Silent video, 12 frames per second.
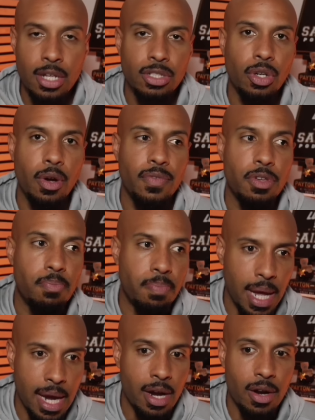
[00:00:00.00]
So if you
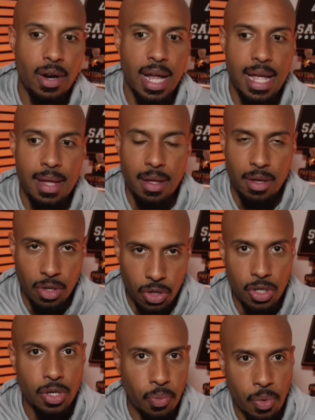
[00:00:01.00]
pair a
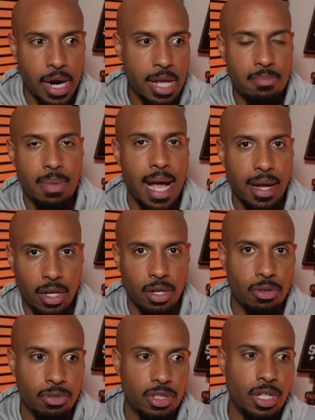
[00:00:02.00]
good running back
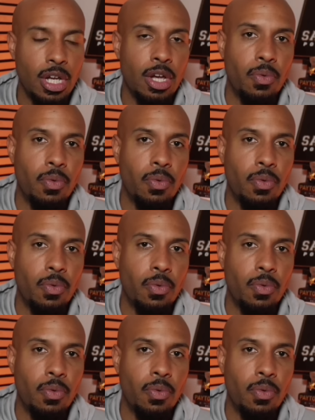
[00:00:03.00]
coach